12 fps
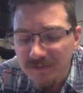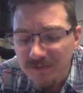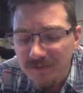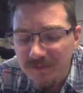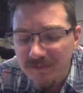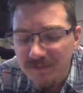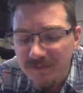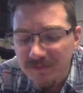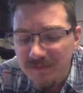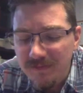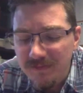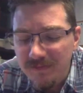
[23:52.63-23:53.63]

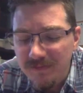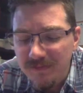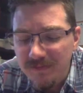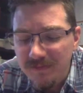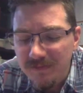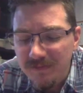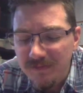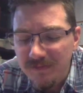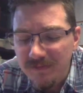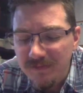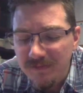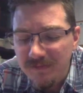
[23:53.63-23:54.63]

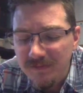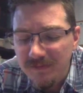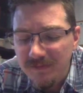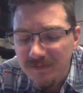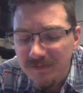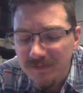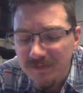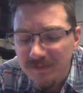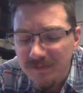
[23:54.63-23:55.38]
(no one is talking)